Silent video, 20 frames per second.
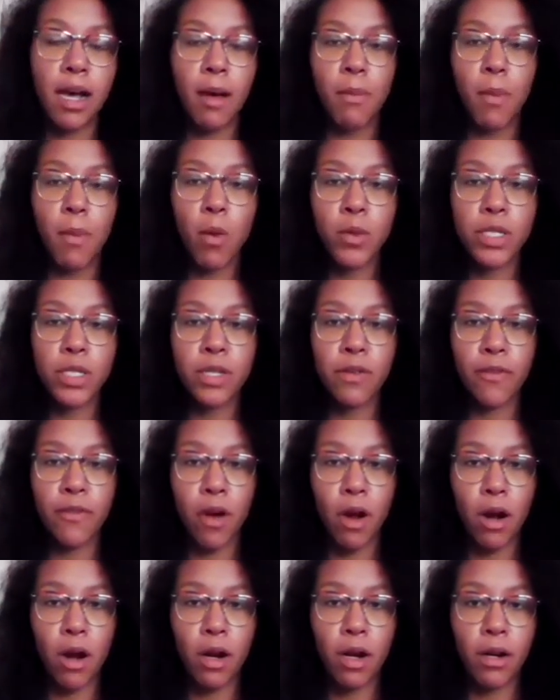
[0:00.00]
Most of
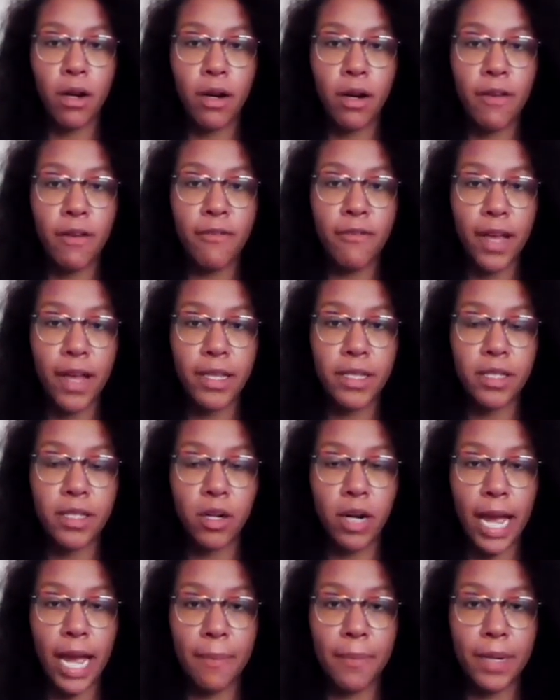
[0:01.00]
our events are
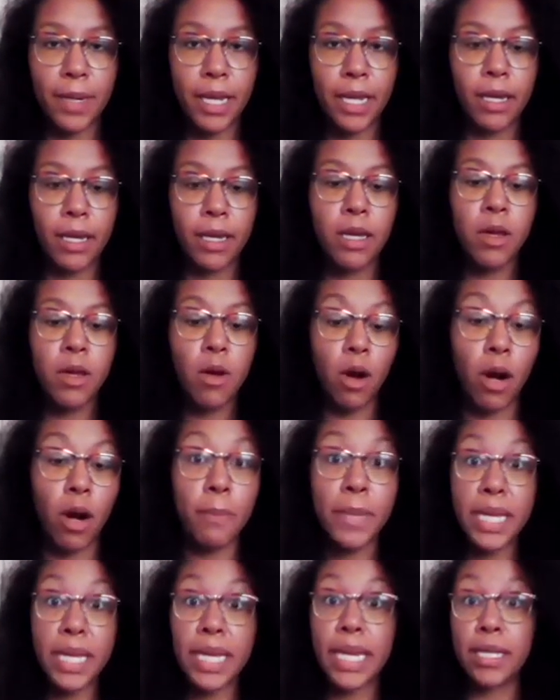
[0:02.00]
happening, or our
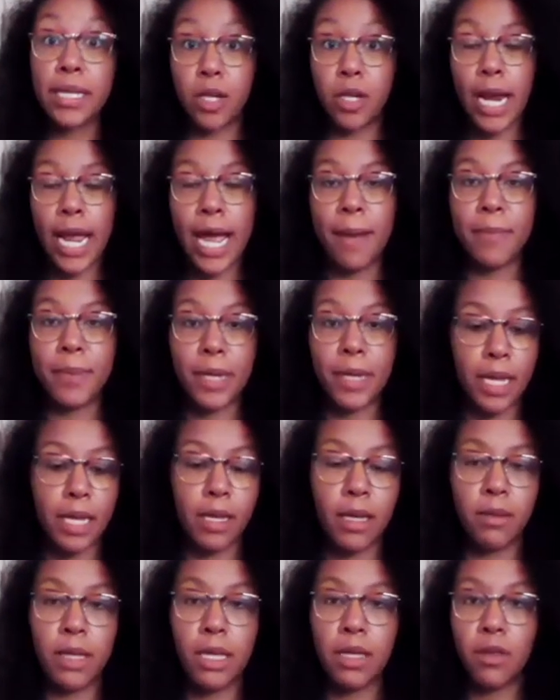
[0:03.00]
meetings are
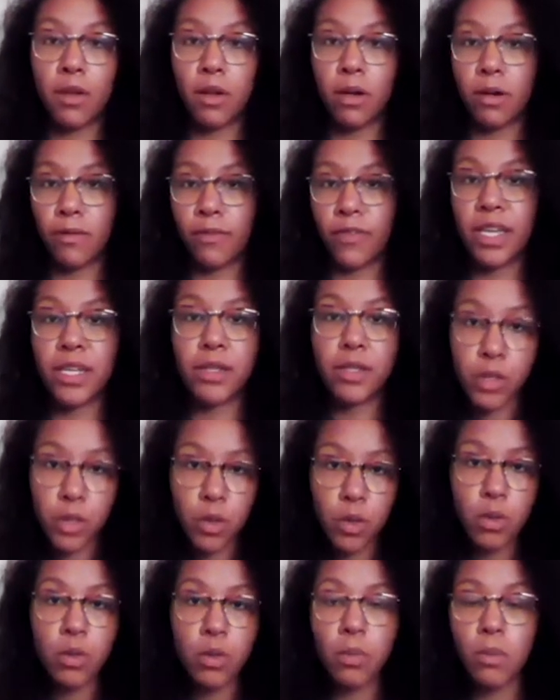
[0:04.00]
happening either via
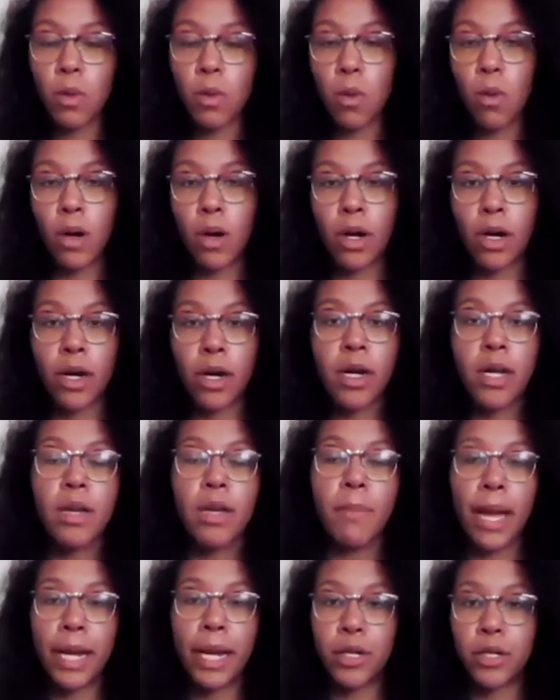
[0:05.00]
Zoom or
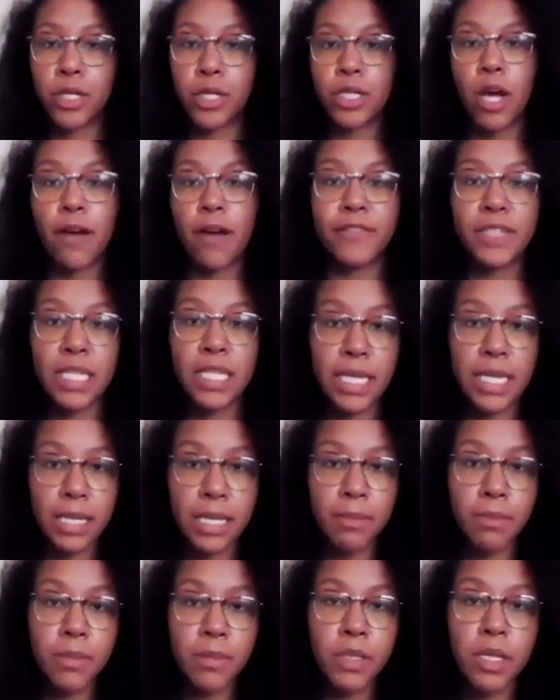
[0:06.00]
Microsoft
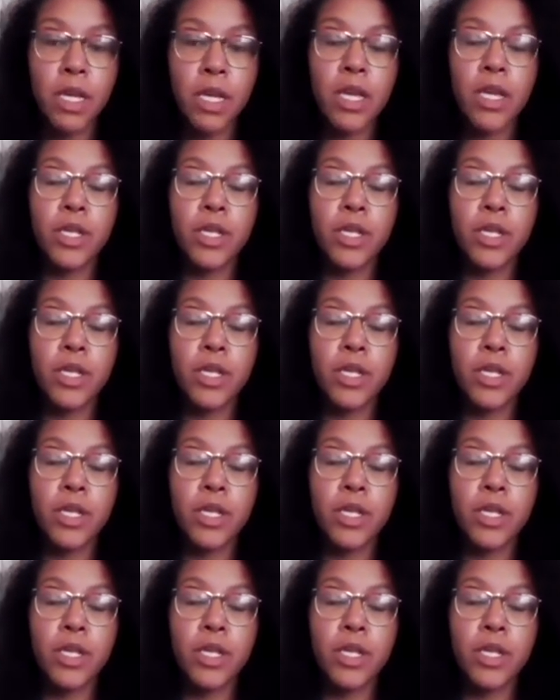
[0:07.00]
Teams.